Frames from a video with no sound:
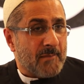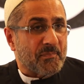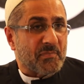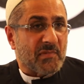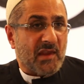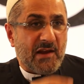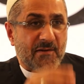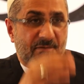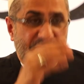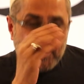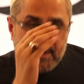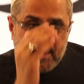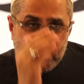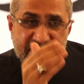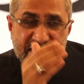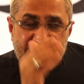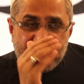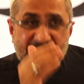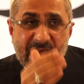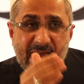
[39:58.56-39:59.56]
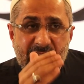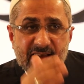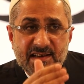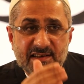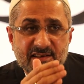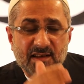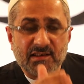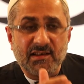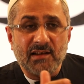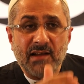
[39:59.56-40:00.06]
If this is the
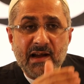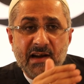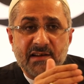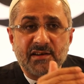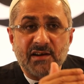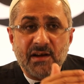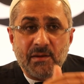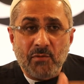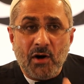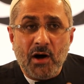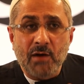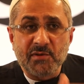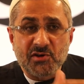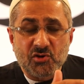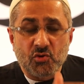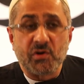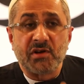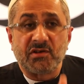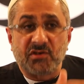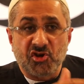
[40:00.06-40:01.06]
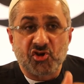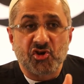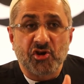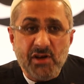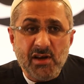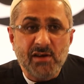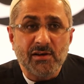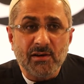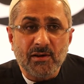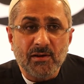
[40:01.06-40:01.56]
case, that the later Imam is doing
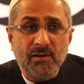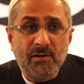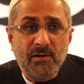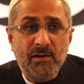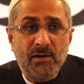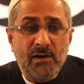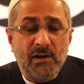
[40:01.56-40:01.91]
tashri',